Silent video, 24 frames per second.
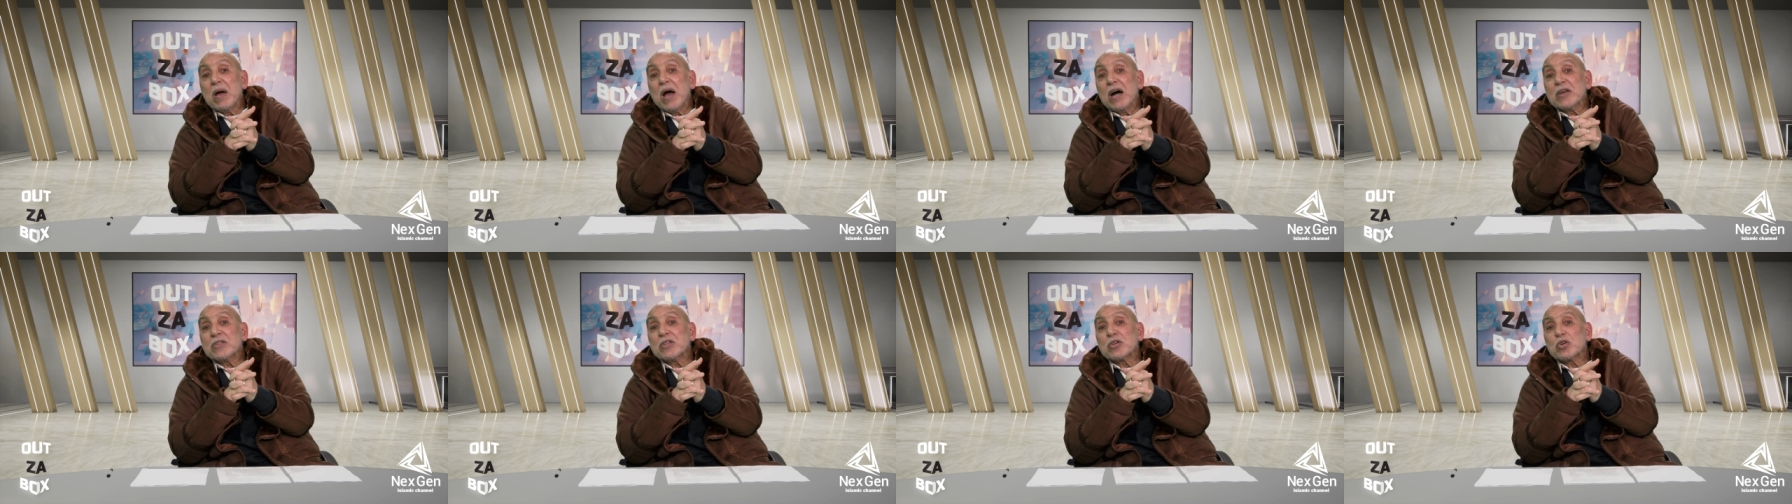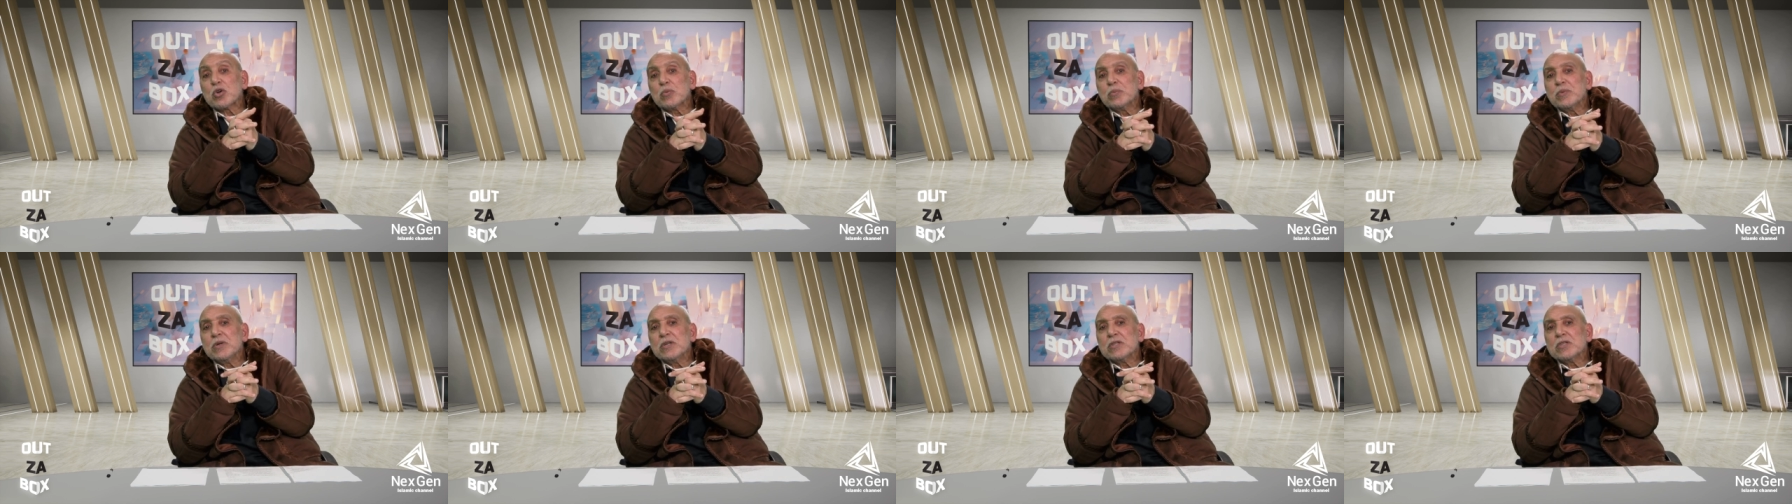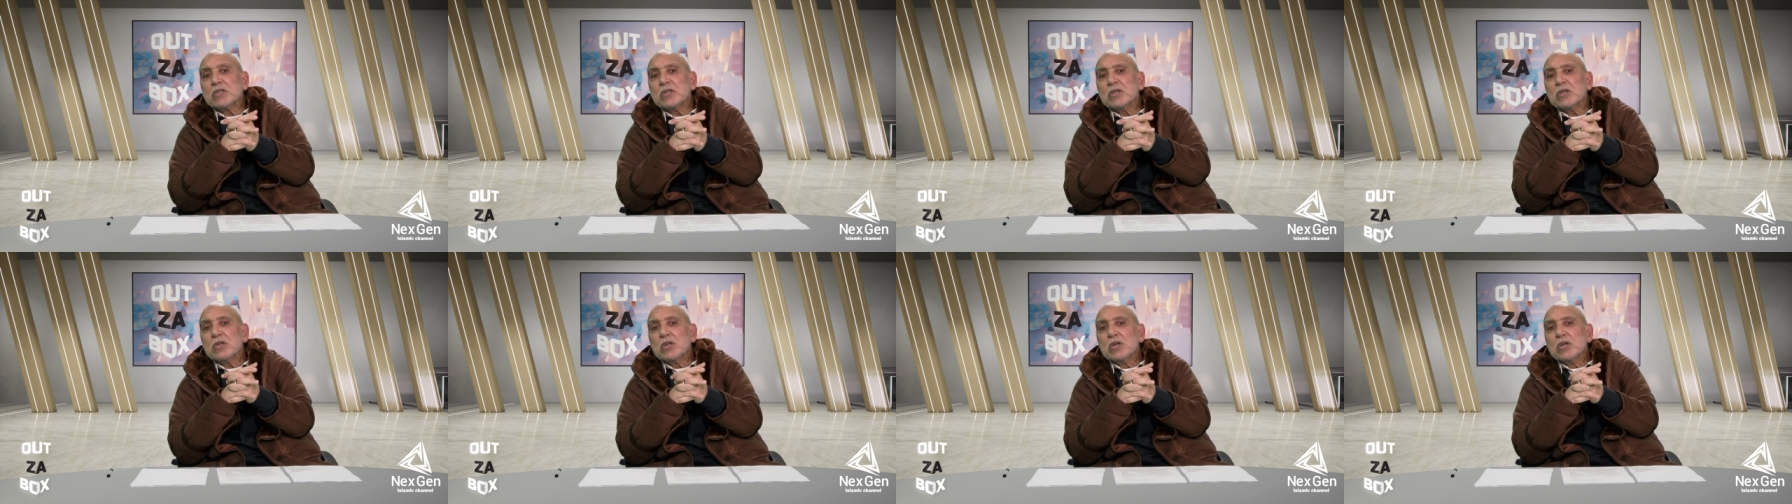by other
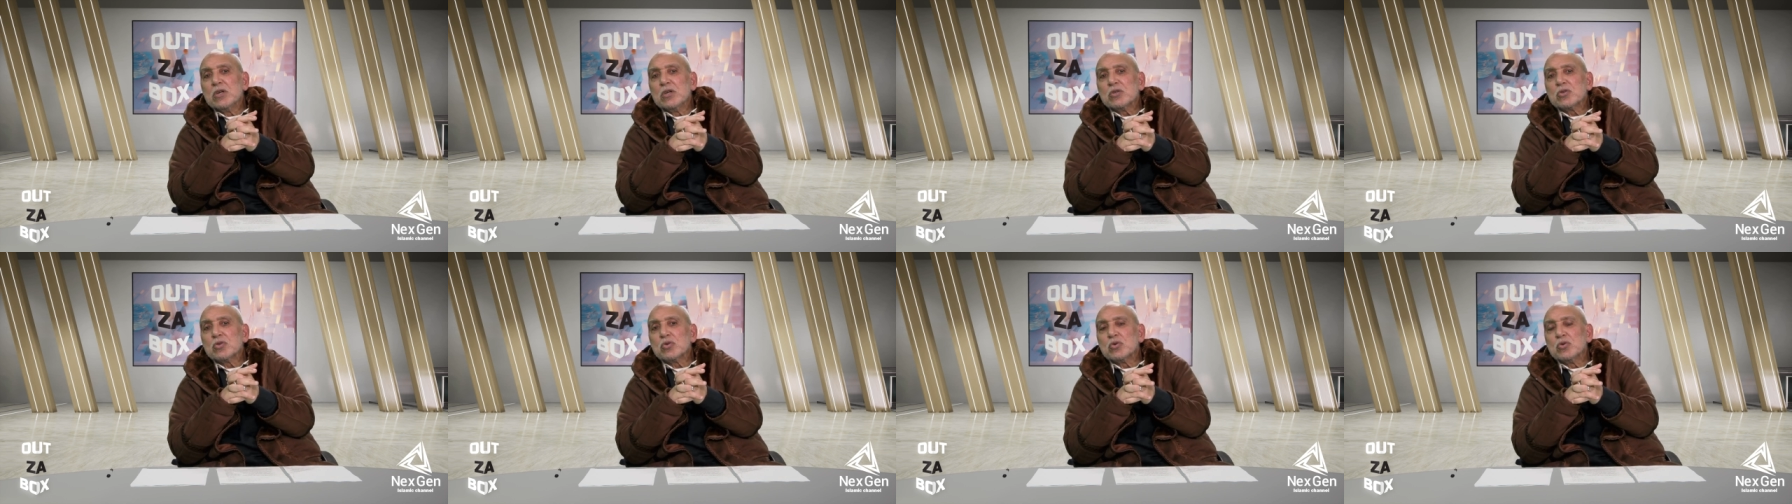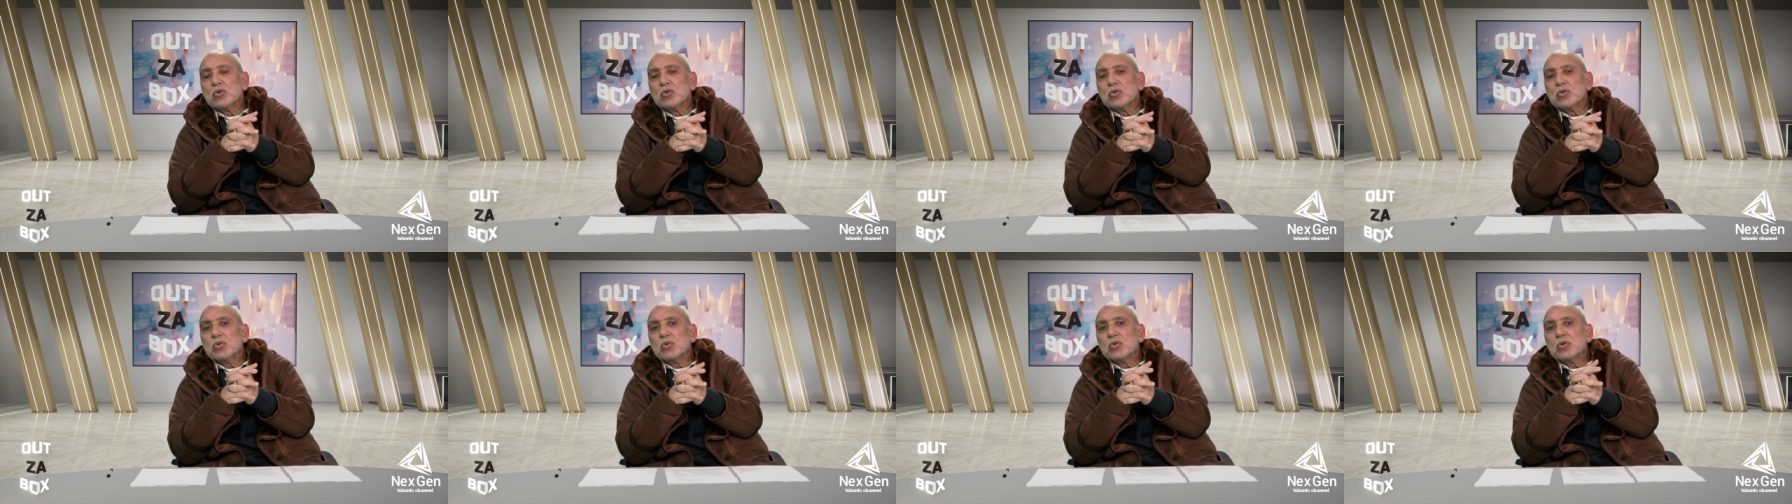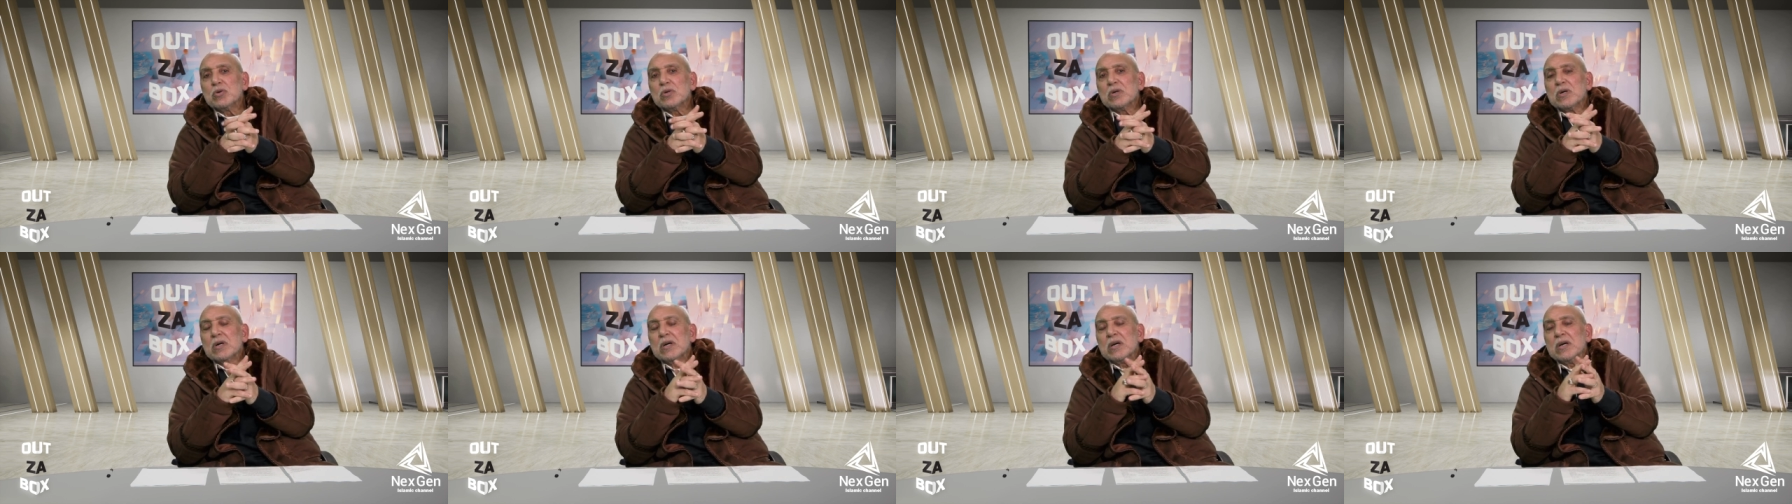community
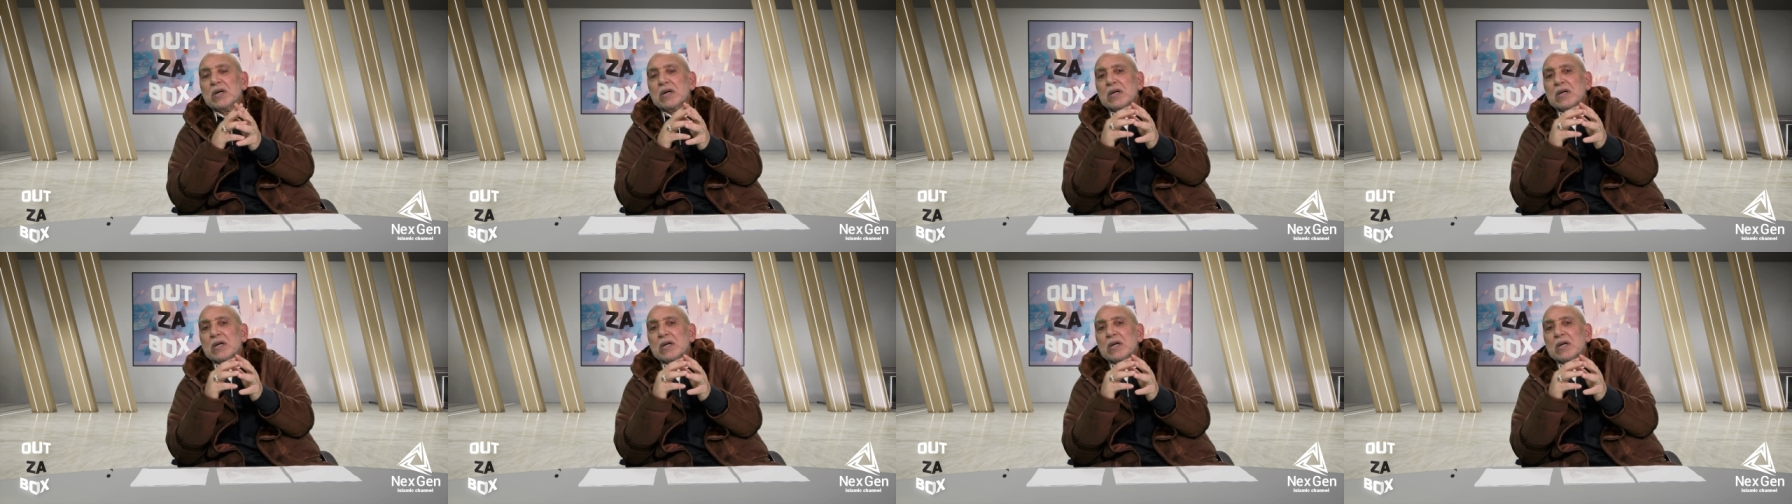to